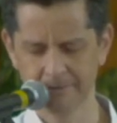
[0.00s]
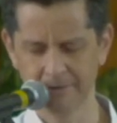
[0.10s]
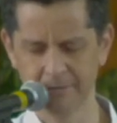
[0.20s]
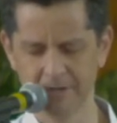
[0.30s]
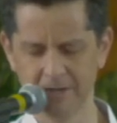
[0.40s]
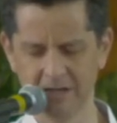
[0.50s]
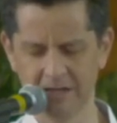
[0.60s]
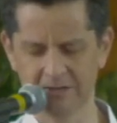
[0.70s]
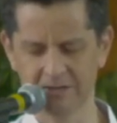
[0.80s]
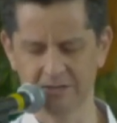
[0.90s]
And we
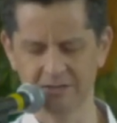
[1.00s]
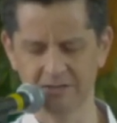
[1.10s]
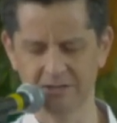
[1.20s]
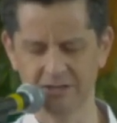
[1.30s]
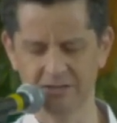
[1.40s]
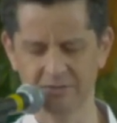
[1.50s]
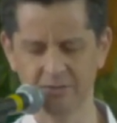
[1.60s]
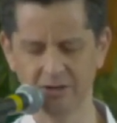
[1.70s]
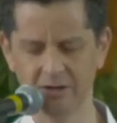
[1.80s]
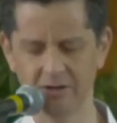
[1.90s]
ask that this nation
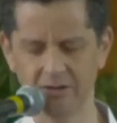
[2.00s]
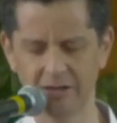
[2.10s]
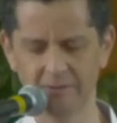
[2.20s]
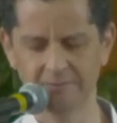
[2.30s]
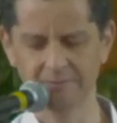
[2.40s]
might know that.